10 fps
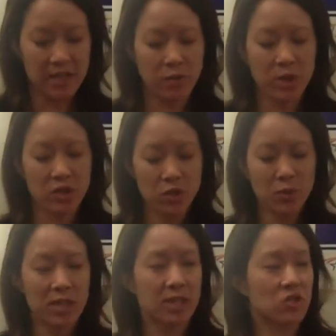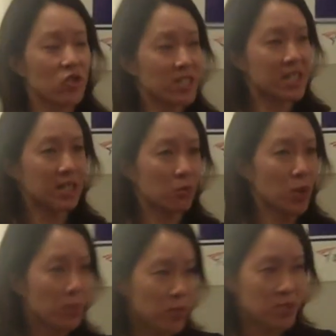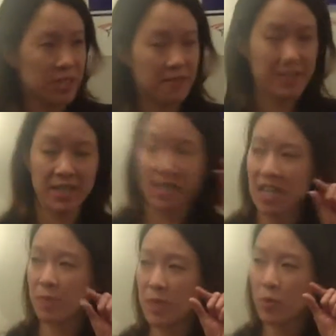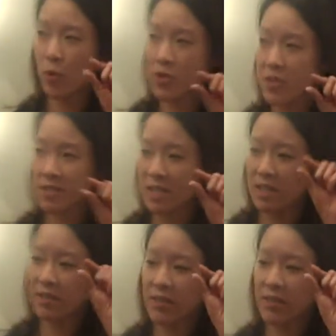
if we do want to address that 1% of the economy worth